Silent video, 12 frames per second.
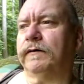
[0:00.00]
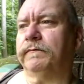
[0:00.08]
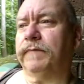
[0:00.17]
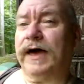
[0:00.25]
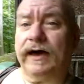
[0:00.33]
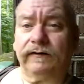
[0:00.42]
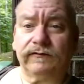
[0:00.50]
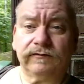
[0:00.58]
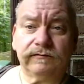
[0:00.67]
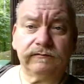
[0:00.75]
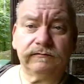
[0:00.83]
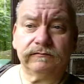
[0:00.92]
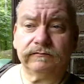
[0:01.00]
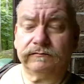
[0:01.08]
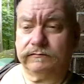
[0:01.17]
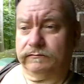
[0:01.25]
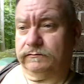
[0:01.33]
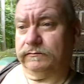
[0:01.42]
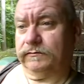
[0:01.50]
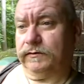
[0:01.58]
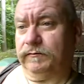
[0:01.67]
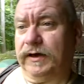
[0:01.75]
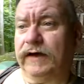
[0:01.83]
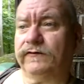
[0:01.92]
Bass.
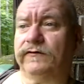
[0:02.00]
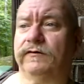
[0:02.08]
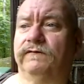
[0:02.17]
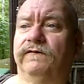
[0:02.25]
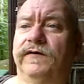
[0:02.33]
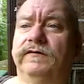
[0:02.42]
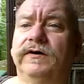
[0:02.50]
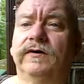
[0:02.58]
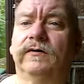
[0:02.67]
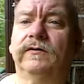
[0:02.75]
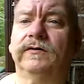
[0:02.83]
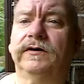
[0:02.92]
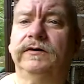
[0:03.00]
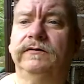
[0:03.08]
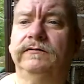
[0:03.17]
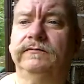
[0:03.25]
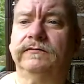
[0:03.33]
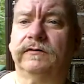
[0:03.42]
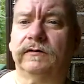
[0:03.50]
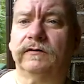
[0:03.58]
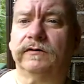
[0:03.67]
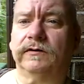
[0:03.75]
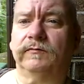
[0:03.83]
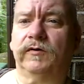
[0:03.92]
Bass are a very
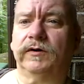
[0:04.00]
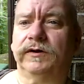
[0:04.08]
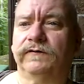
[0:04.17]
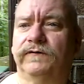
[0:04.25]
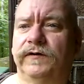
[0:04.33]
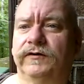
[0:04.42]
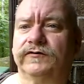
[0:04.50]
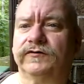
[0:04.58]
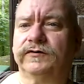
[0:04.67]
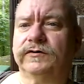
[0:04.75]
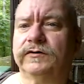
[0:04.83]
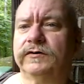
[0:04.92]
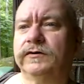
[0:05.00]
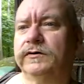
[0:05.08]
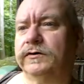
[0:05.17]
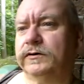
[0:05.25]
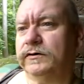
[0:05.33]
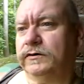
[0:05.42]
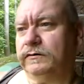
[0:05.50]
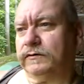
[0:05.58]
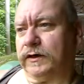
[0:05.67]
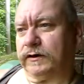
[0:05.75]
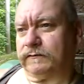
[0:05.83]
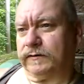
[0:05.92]
early morning fish.
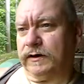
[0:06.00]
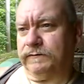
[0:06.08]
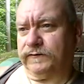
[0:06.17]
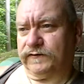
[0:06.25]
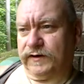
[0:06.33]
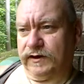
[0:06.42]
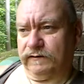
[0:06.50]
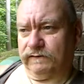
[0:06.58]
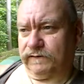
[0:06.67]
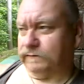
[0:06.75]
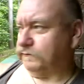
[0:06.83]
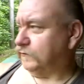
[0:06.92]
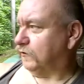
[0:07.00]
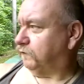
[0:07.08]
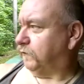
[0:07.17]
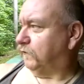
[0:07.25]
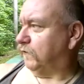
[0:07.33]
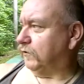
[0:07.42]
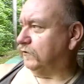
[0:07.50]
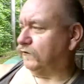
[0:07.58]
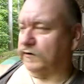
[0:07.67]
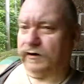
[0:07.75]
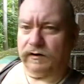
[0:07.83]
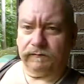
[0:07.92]
Like I'm saying, from just before
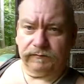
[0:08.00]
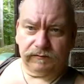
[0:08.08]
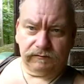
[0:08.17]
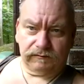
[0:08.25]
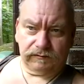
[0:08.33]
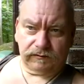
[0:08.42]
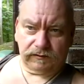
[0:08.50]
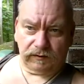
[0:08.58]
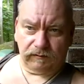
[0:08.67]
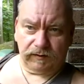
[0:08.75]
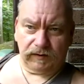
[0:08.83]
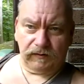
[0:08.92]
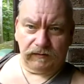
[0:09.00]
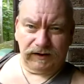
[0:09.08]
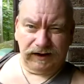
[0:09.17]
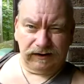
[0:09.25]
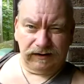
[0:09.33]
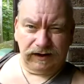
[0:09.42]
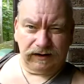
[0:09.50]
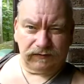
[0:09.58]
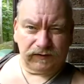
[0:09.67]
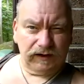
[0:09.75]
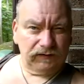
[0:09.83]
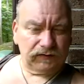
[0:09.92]
sunup till about
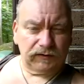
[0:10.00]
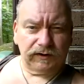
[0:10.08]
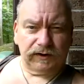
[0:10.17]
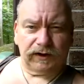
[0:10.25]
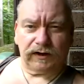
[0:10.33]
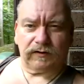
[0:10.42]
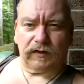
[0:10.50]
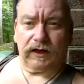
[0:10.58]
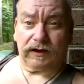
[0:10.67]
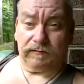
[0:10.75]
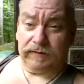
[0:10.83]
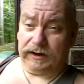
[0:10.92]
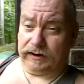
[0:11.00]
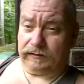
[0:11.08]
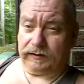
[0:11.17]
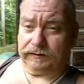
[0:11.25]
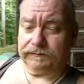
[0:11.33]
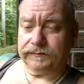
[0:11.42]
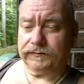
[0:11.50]
8:30, 9 o'clock in my area.